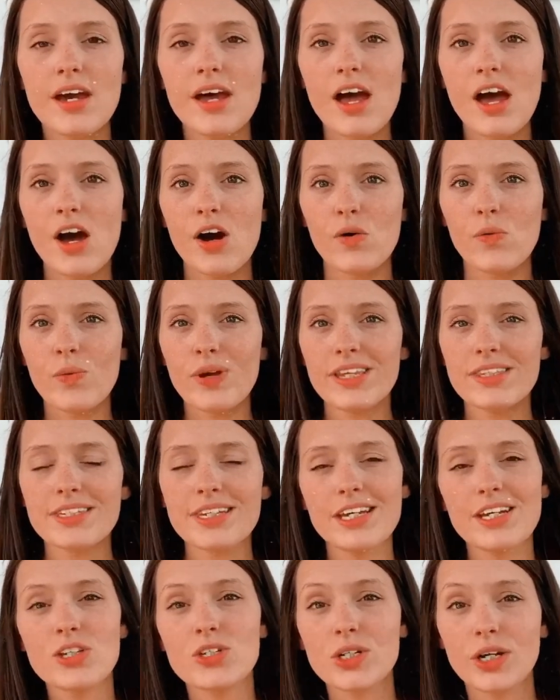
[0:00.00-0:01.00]
We
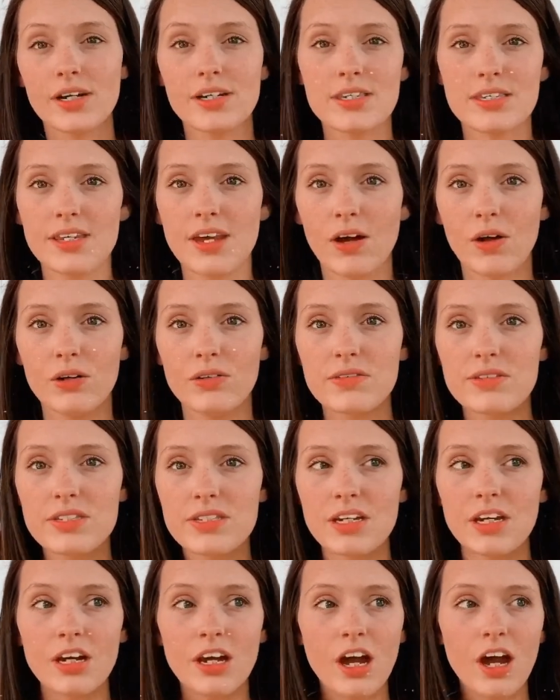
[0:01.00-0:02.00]
teach ourselves.
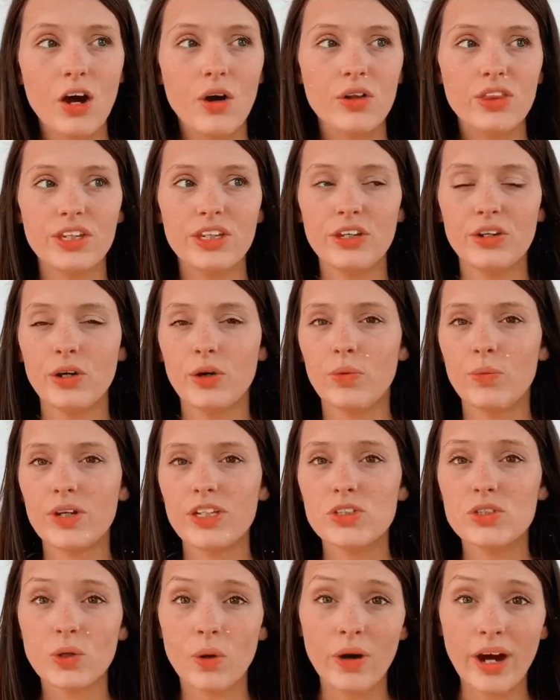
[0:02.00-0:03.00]
We
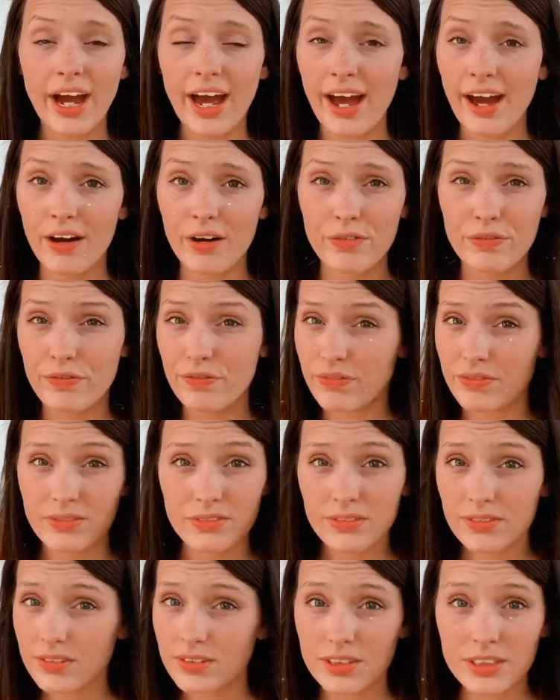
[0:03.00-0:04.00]
don't have
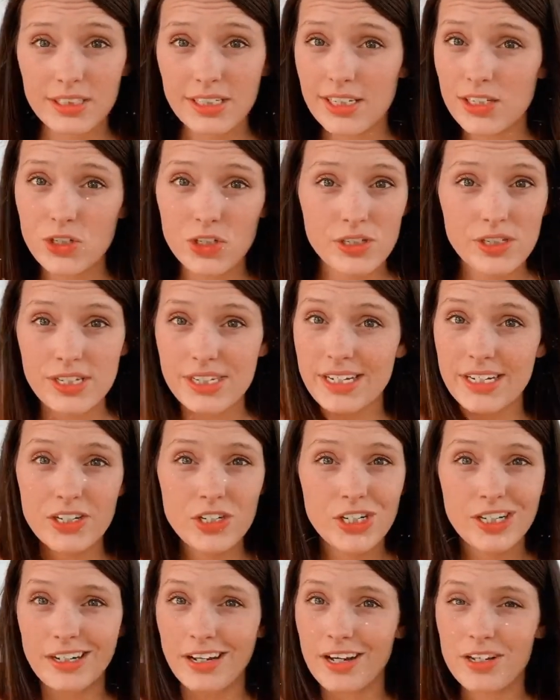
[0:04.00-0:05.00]
teachers
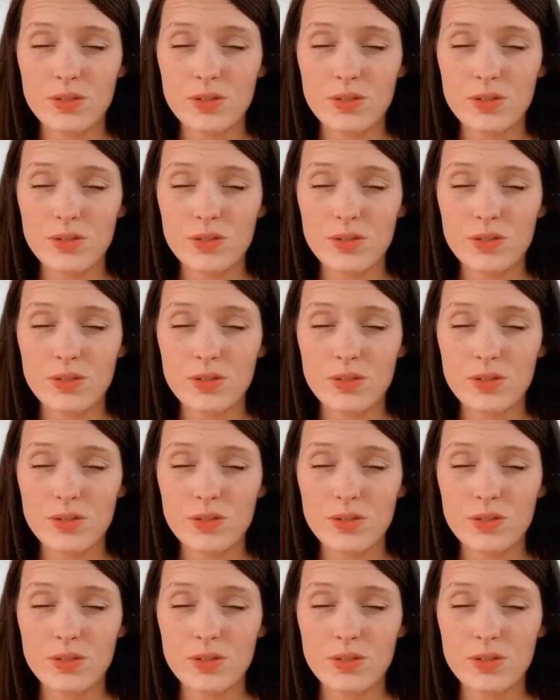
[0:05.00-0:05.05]
teaching us.